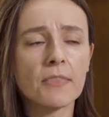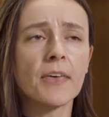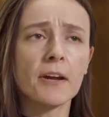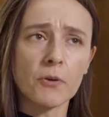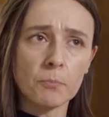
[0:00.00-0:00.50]

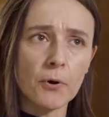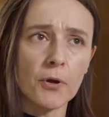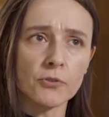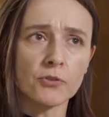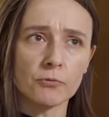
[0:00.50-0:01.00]
their
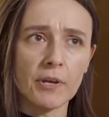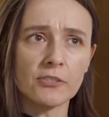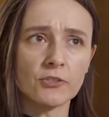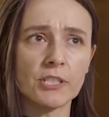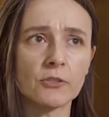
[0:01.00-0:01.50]
approach to
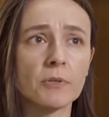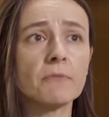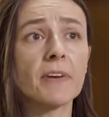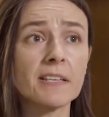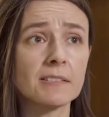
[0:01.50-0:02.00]
ESG to
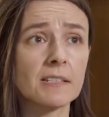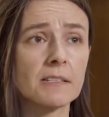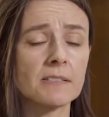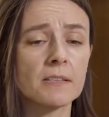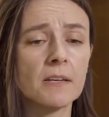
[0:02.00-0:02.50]
investors.